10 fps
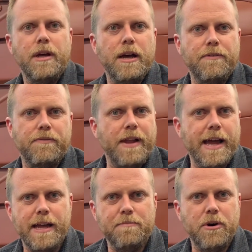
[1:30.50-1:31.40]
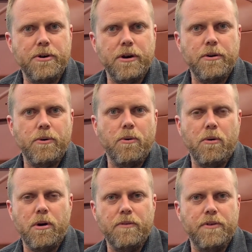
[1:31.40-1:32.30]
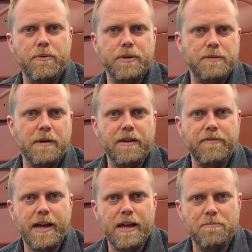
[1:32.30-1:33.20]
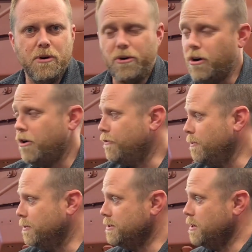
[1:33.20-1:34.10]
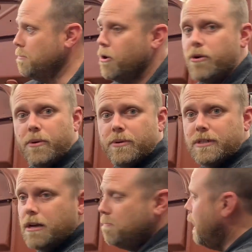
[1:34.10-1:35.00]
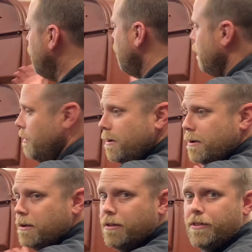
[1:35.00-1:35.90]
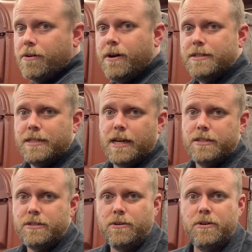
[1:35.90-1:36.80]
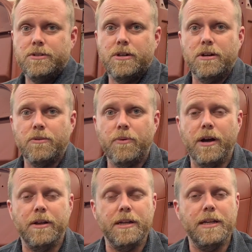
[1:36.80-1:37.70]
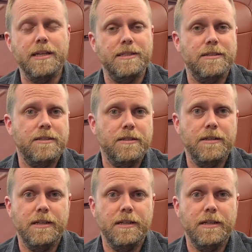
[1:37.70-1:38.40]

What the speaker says: of a flathead motor, or if it was my flathead motor, or if it was the motor that was going to power the crazy Casey Roadster. Well, it is.